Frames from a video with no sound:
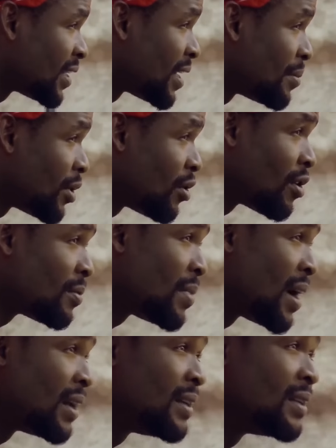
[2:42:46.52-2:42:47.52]
I'm a young
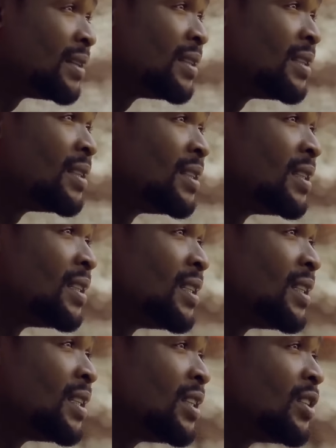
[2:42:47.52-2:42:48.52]

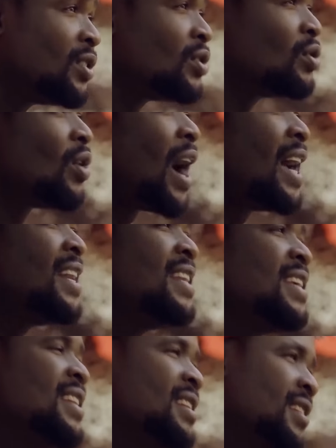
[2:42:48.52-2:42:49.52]
man. So I
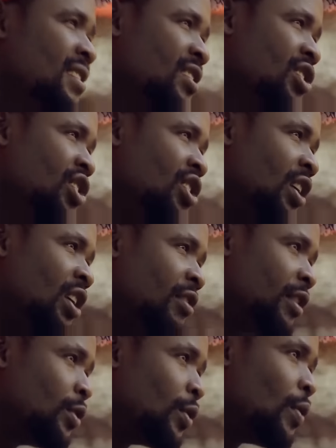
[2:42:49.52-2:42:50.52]
need
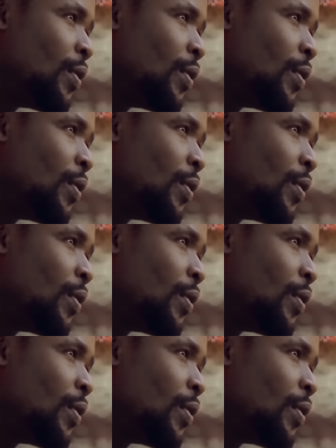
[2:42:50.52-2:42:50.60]
generator.